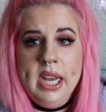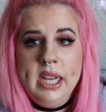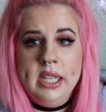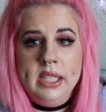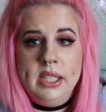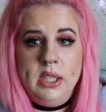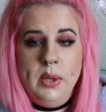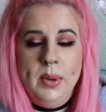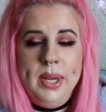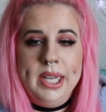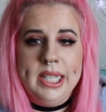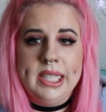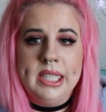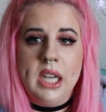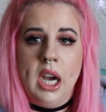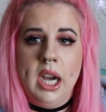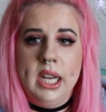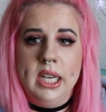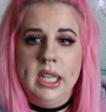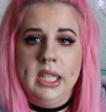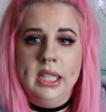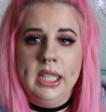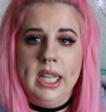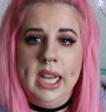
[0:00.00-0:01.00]
So it's
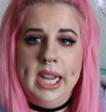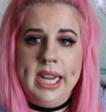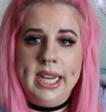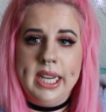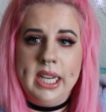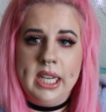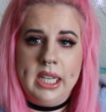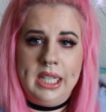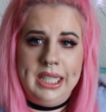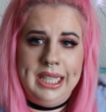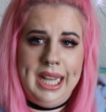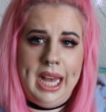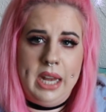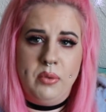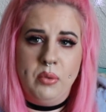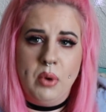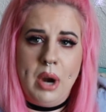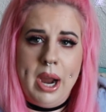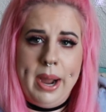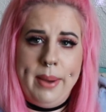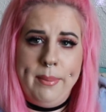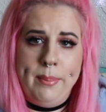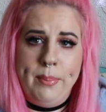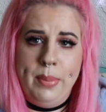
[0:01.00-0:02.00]
kind of like glad
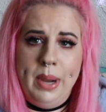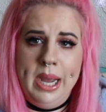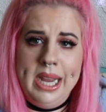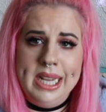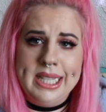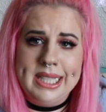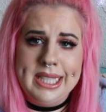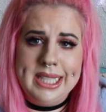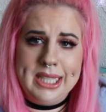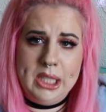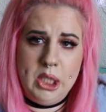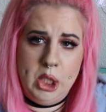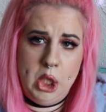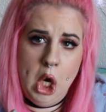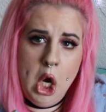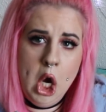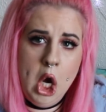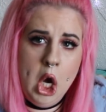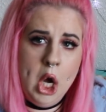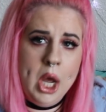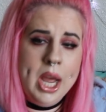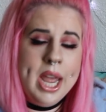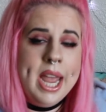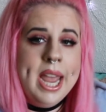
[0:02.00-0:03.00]
wrap, but it's
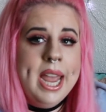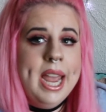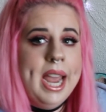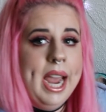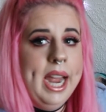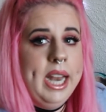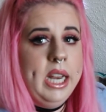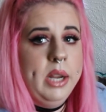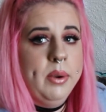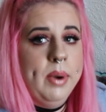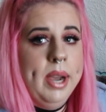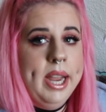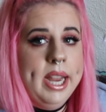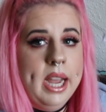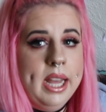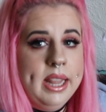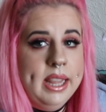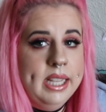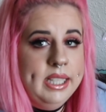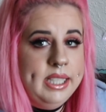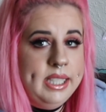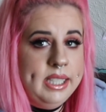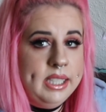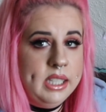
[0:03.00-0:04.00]
not. Anyway,
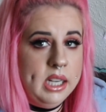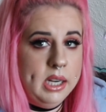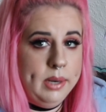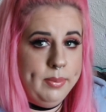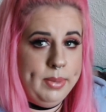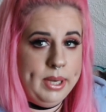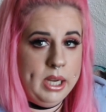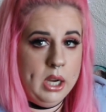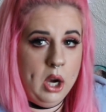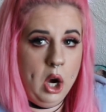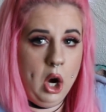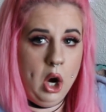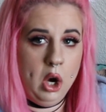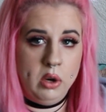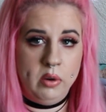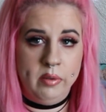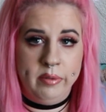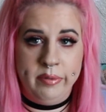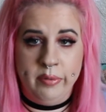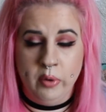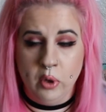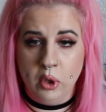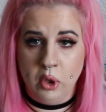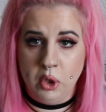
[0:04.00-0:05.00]
this is going to be on
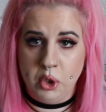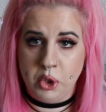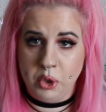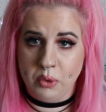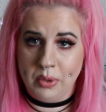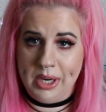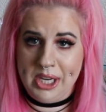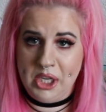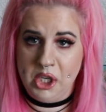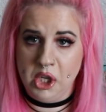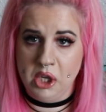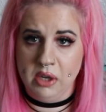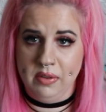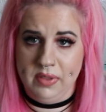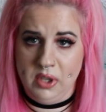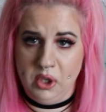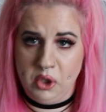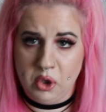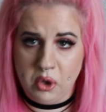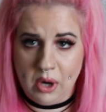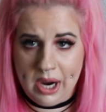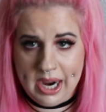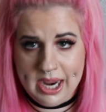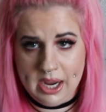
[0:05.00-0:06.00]
for the duration of the
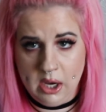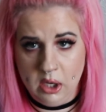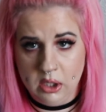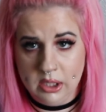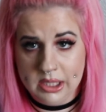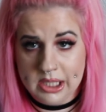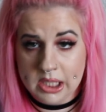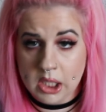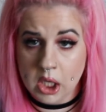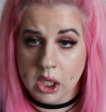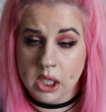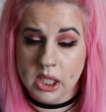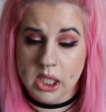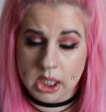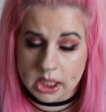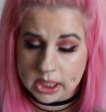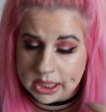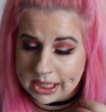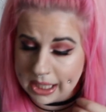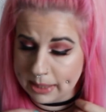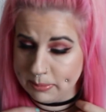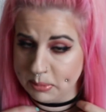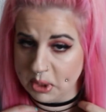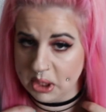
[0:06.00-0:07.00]
try-ons
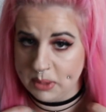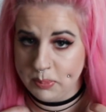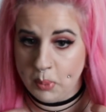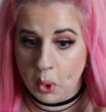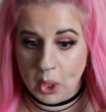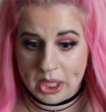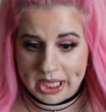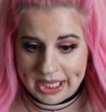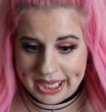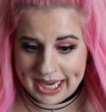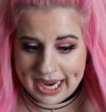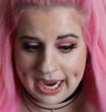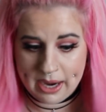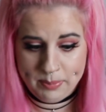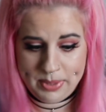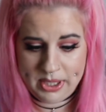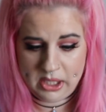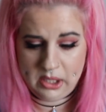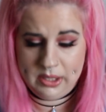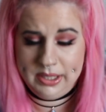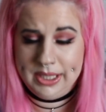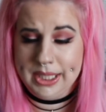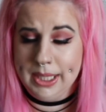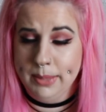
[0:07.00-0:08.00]
because I'm just pointing it out
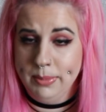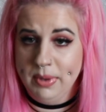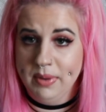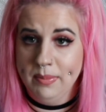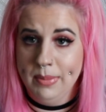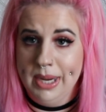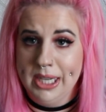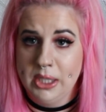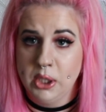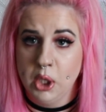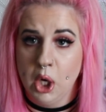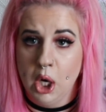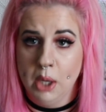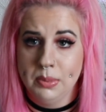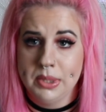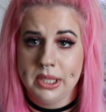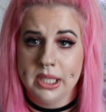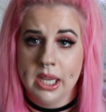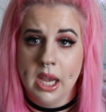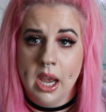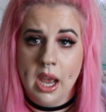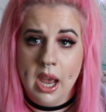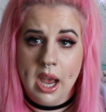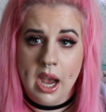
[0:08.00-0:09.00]
because some of my
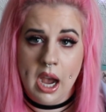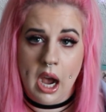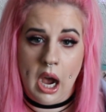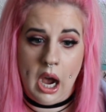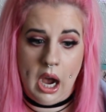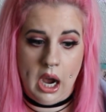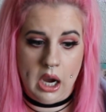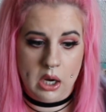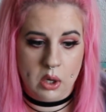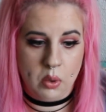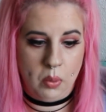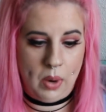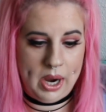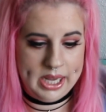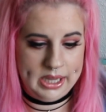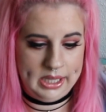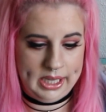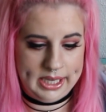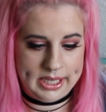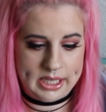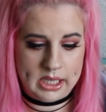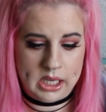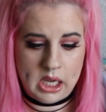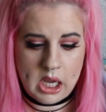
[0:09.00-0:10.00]
tops are quite
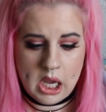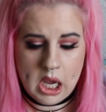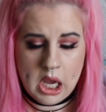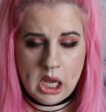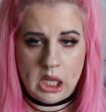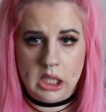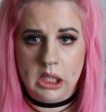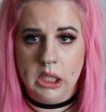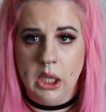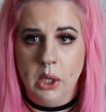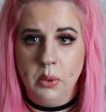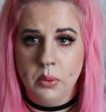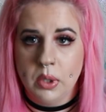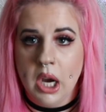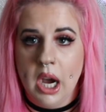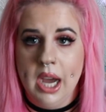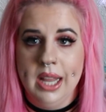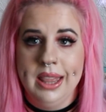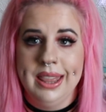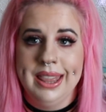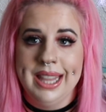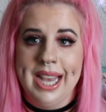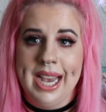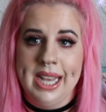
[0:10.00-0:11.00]
like low
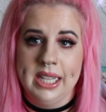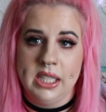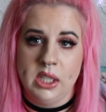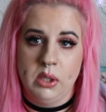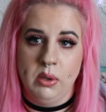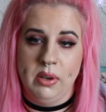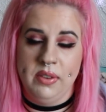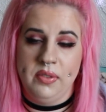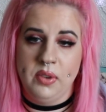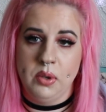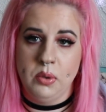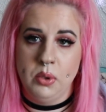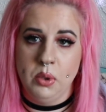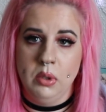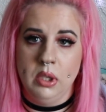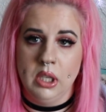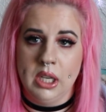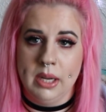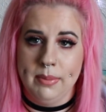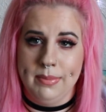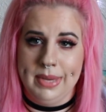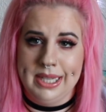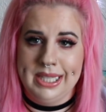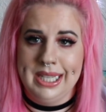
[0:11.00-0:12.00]
cut and that. So if you do
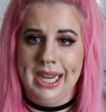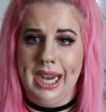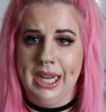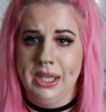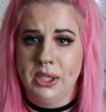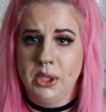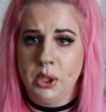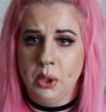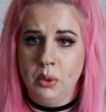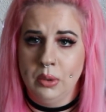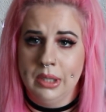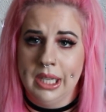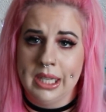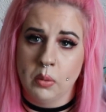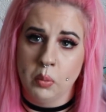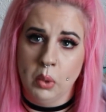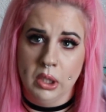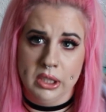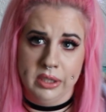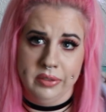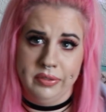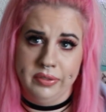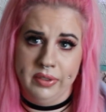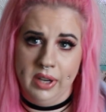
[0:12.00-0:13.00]
look at my tattoo, like
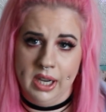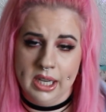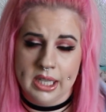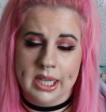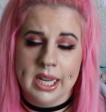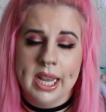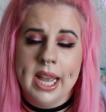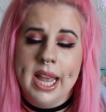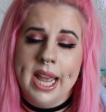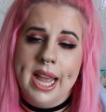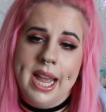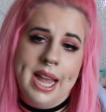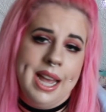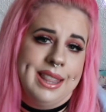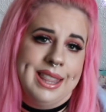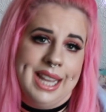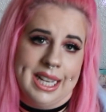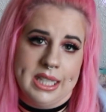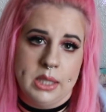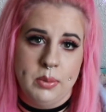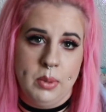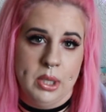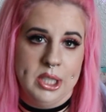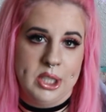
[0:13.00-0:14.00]
what the fuck,
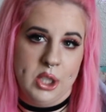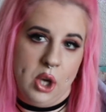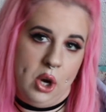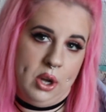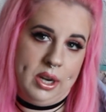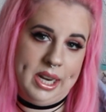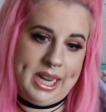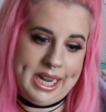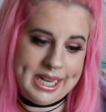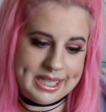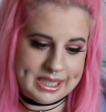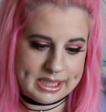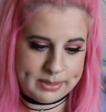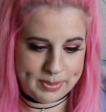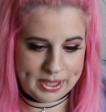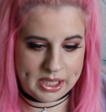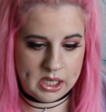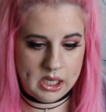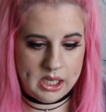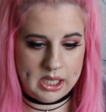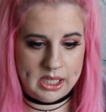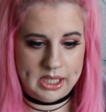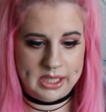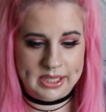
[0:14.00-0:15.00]
that's what's on it
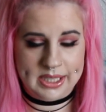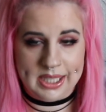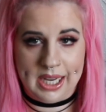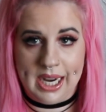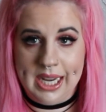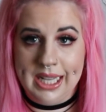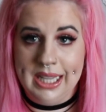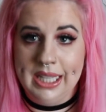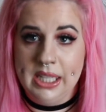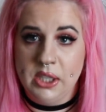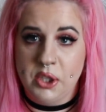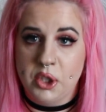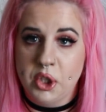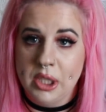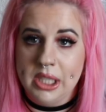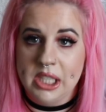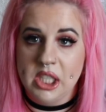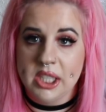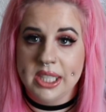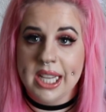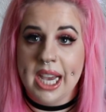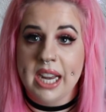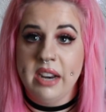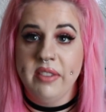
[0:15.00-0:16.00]
because I literally
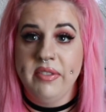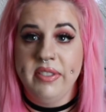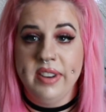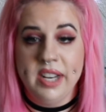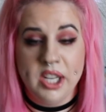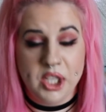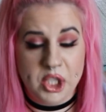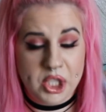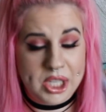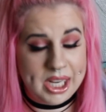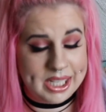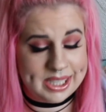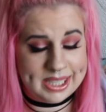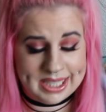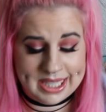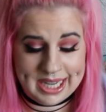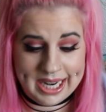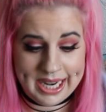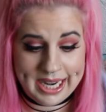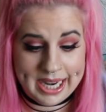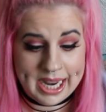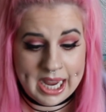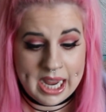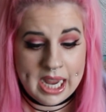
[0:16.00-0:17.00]
just had it finished
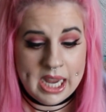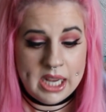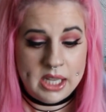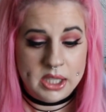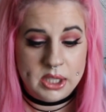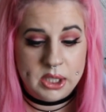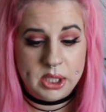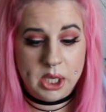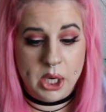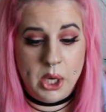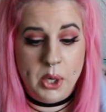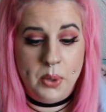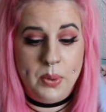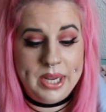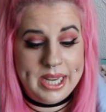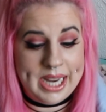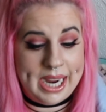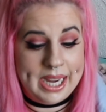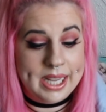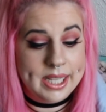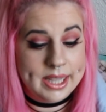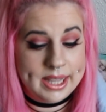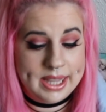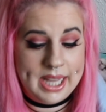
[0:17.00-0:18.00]
yesterday. So
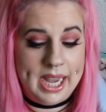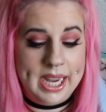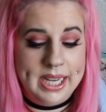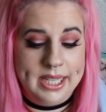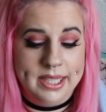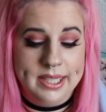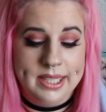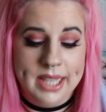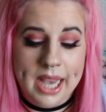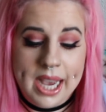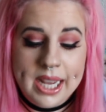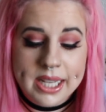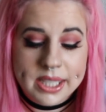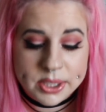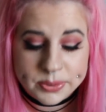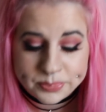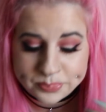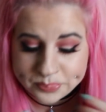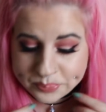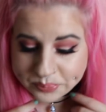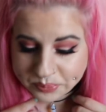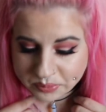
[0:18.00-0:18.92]
yeah, that is that.